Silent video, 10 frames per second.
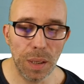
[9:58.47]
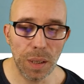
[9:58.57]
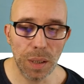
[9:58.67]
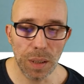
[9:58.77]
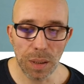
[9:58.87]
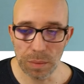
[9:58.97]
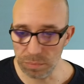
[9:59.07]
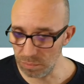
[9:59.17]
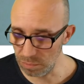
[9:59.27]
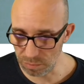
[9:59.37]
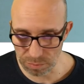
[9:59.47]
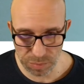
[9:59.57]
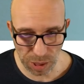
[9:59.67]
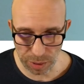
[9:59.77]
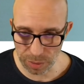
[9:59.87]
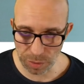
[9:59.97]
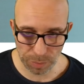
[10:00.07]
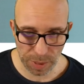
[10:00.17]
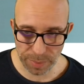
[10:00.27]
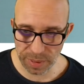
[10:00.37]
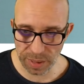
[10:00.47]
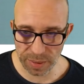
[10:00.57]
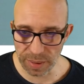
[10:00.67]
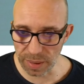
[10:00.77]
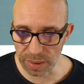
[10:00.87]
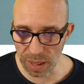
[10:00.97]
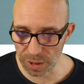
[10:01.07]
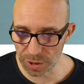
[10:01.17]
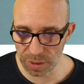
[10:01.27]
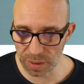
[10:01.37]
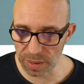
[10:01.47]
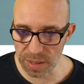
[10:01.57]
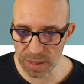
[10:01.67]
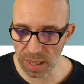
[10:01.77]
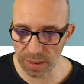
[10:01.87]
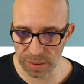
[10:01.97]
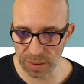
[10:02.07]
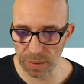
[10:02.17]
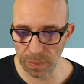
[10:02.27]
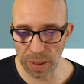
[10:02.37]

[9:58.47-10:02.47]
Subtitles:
uh, like, you know, maybe they did actually design it in a way